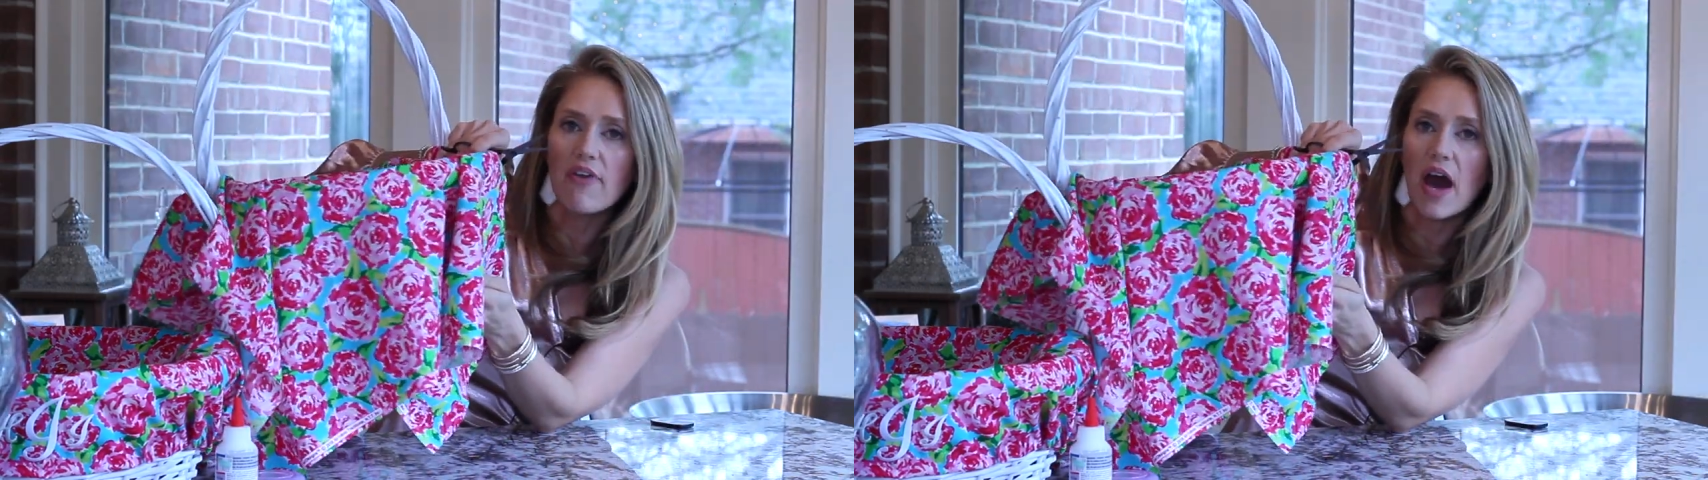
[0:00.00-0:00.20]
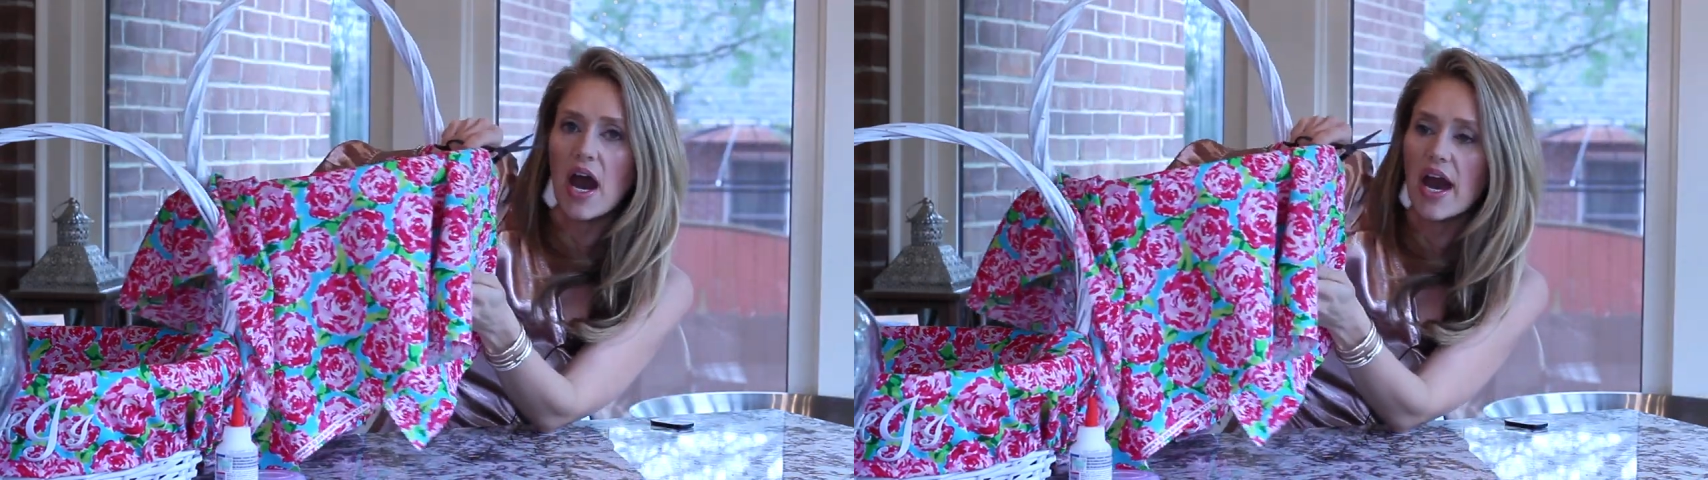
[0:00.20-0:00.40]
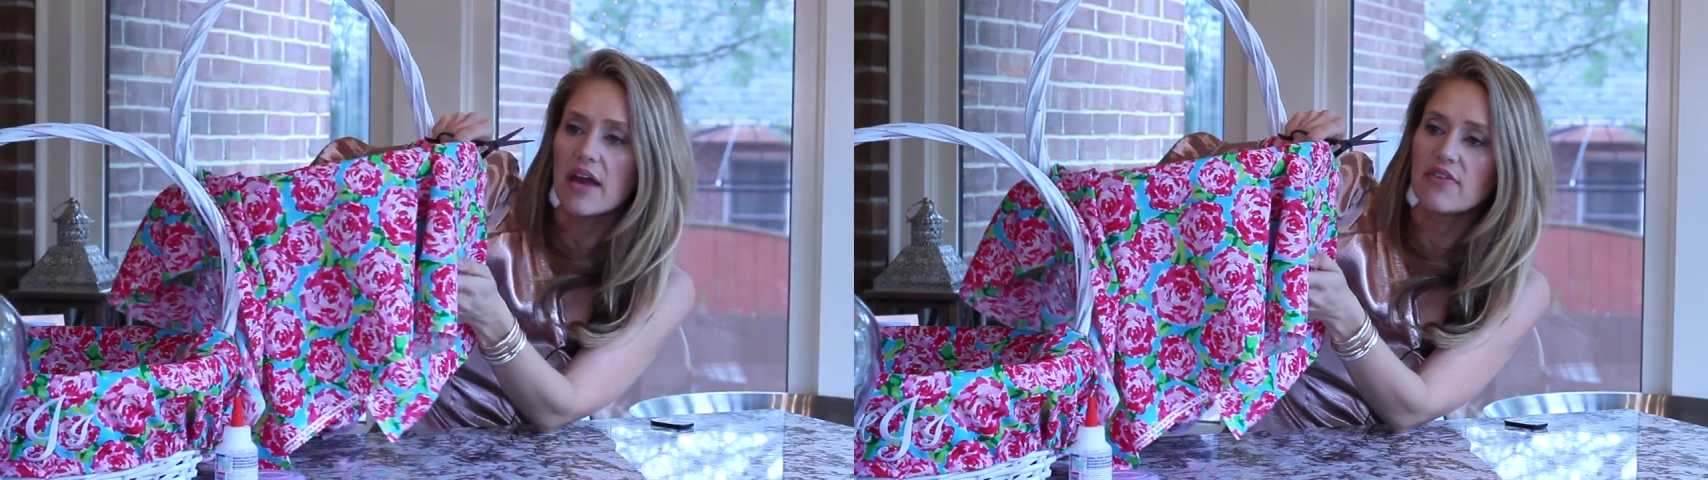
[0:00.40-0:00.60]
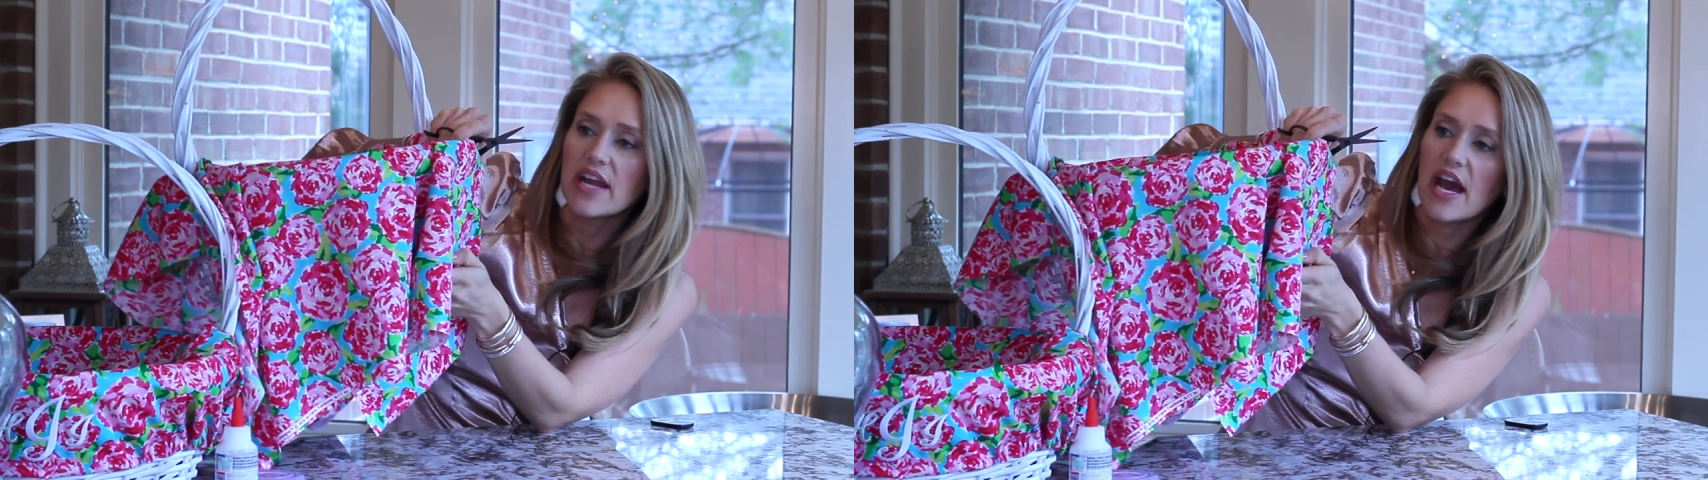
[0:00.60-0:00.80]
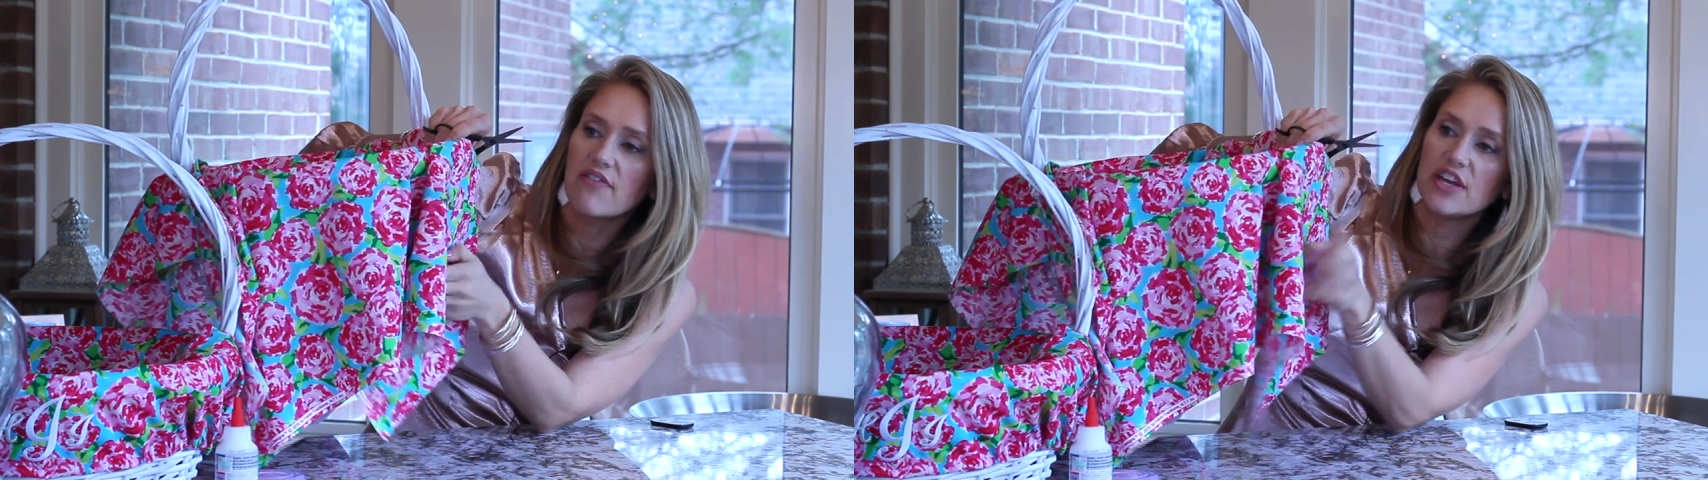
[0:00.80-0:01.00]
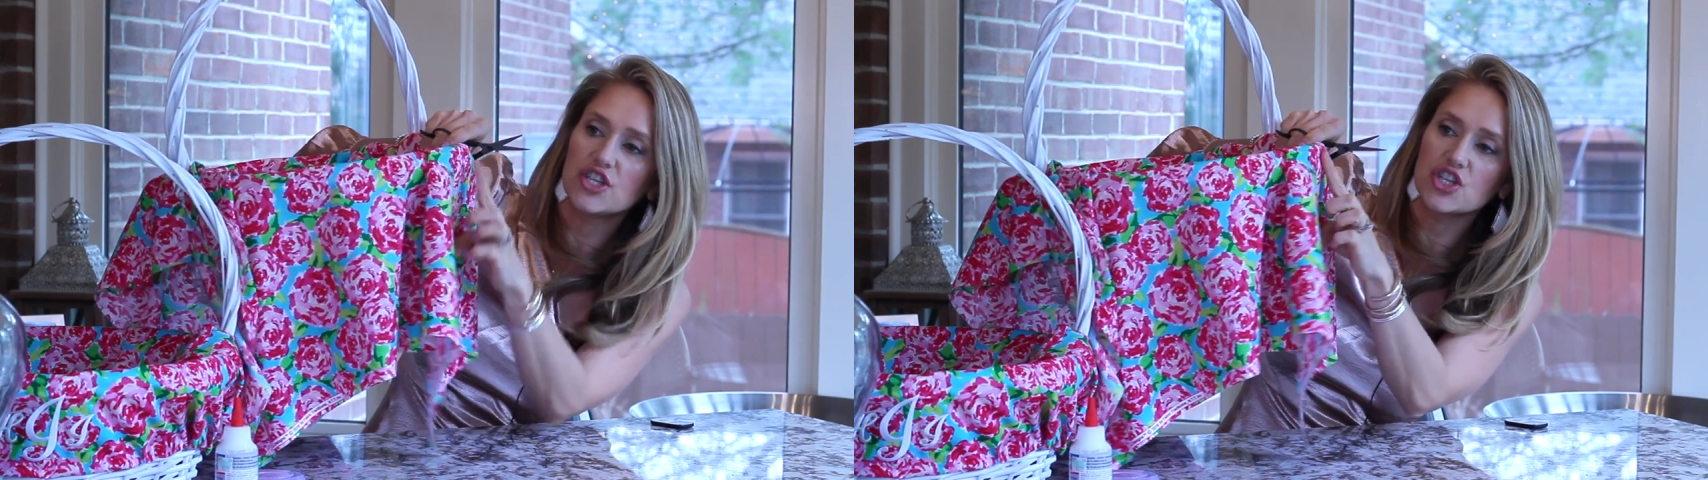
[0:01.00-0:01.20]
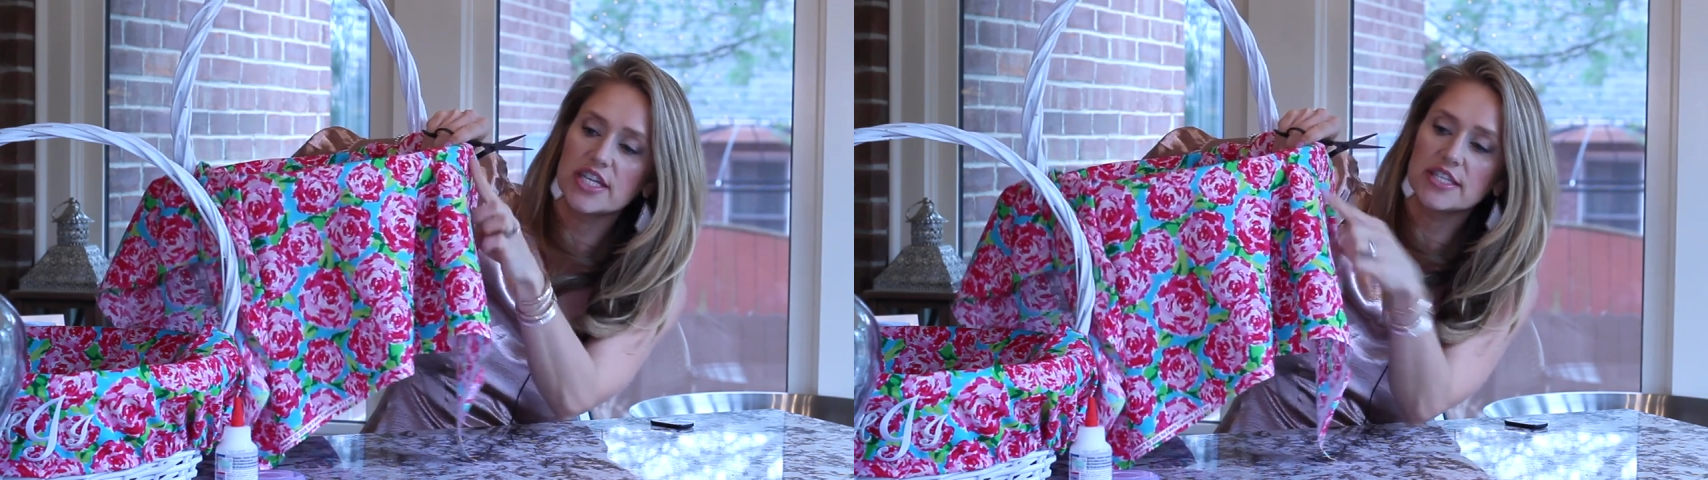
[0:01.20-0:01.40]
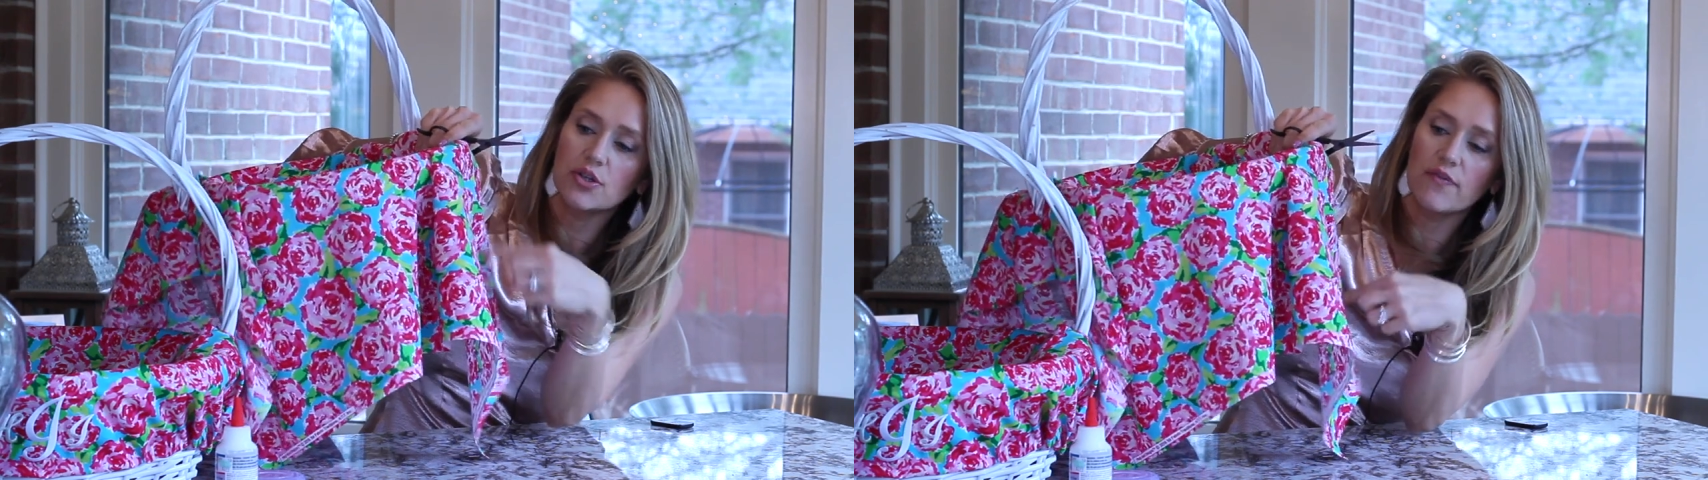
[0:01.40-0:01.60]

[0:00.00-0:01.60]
5.5 inches.